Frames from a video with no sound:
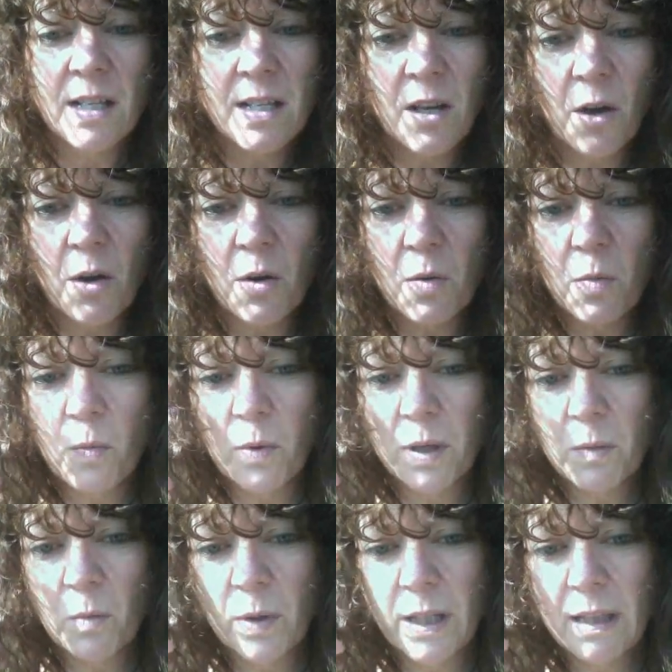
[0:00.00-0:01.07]
So
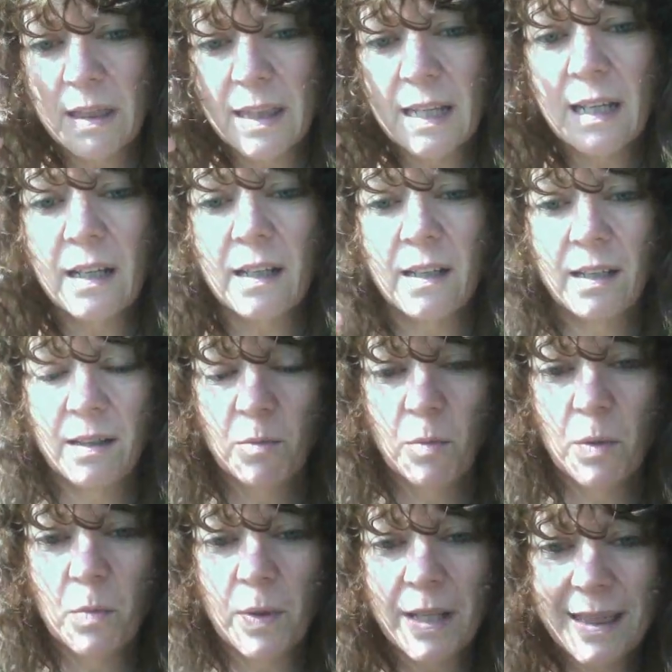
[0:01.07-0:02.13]
when we think
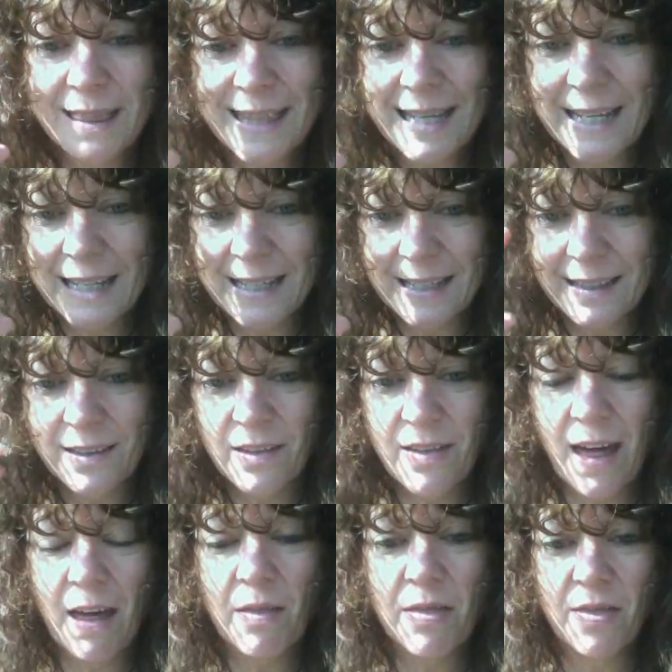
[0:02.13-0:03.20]
when we think
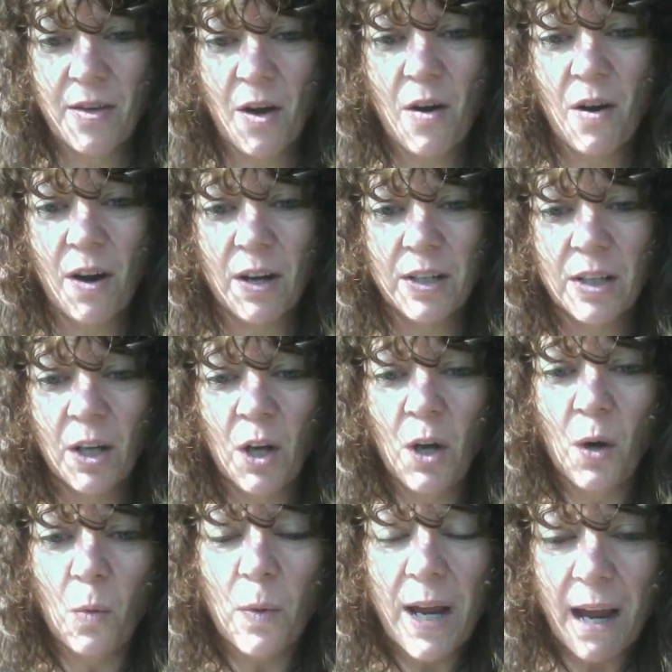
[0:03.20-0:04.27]
that thought,
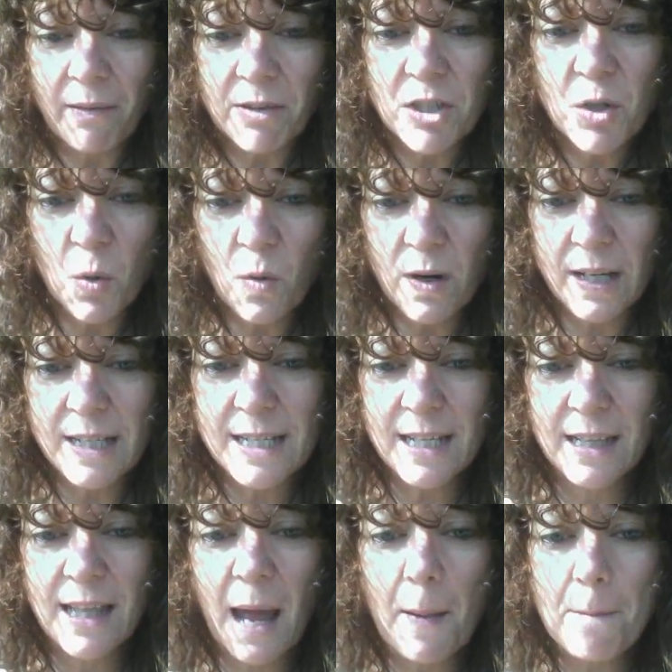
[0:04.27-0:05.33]
we have a choice
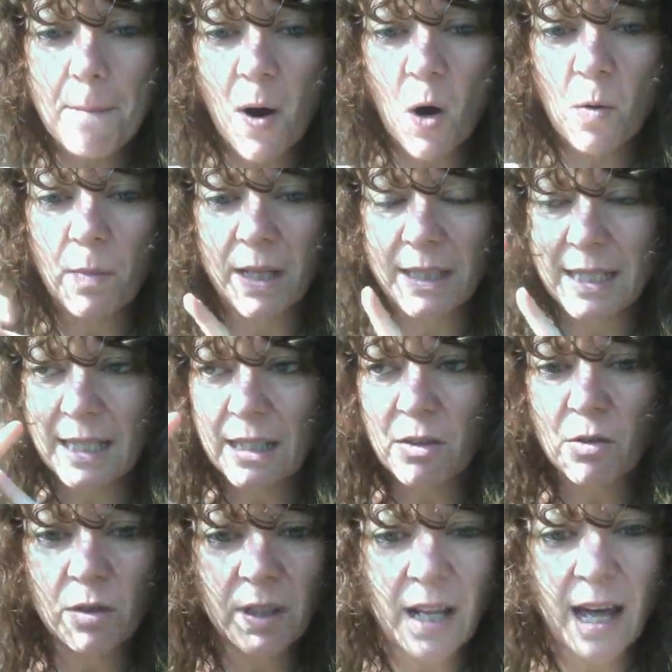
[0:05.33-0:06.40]
in that moment to
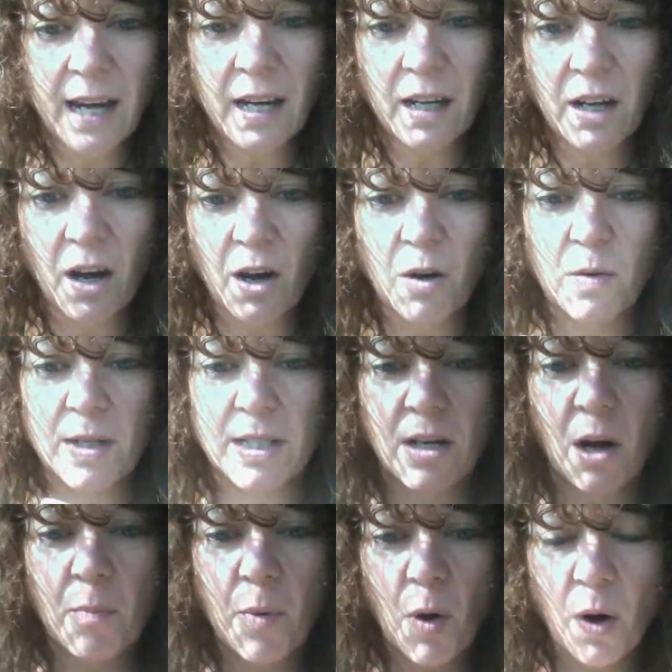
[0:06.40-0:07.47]
either let it go is
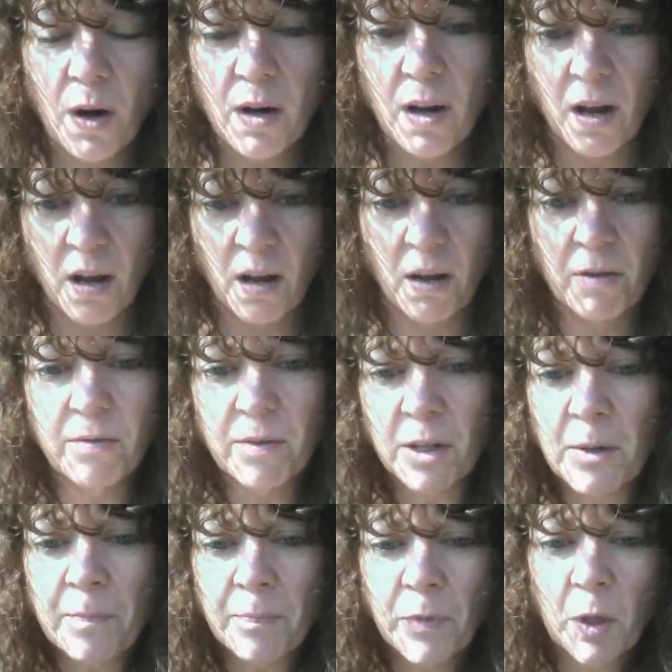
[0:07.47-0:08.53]
not part of
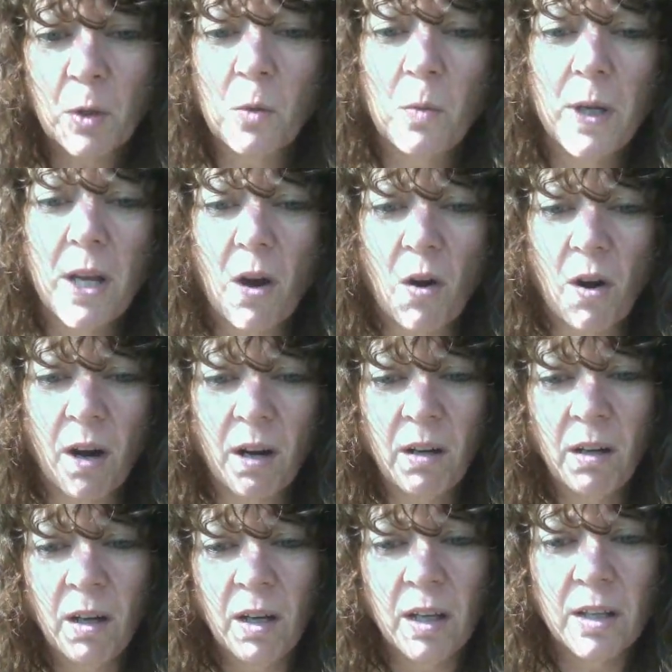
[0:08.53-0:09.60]
who we
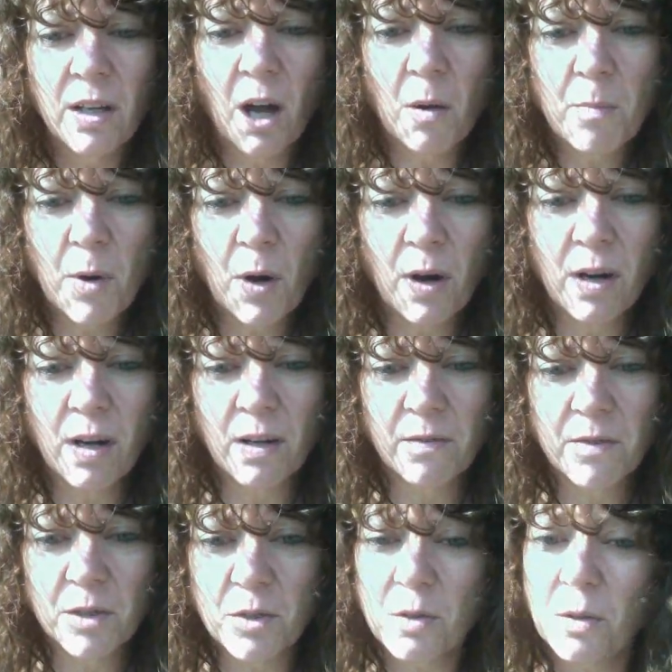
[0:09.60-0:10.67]
are, not part
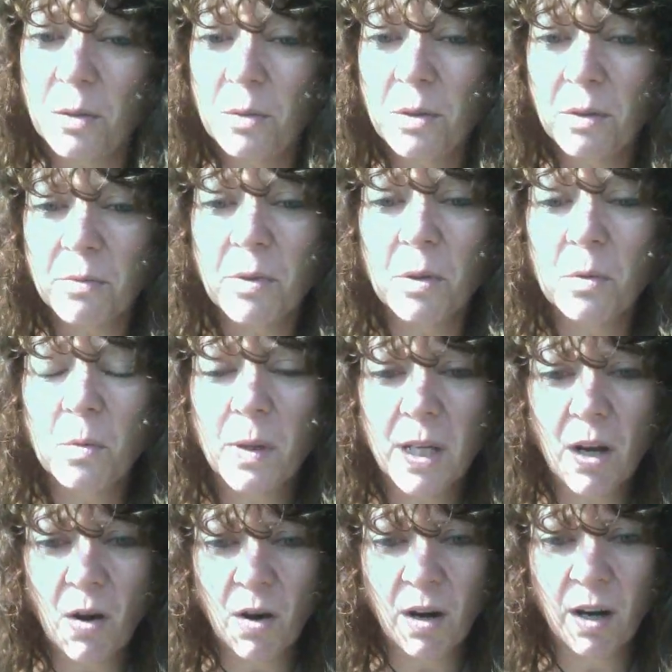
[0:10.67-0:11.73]
of the truth of who
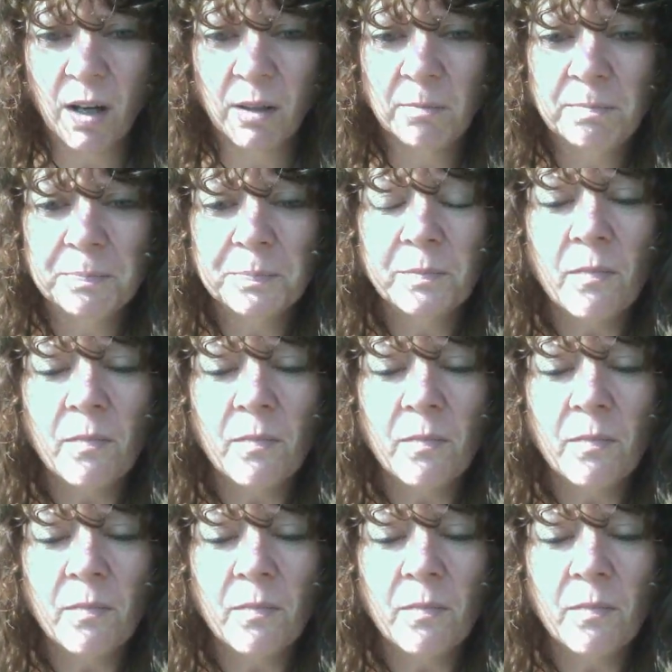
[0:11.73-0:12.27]
we are,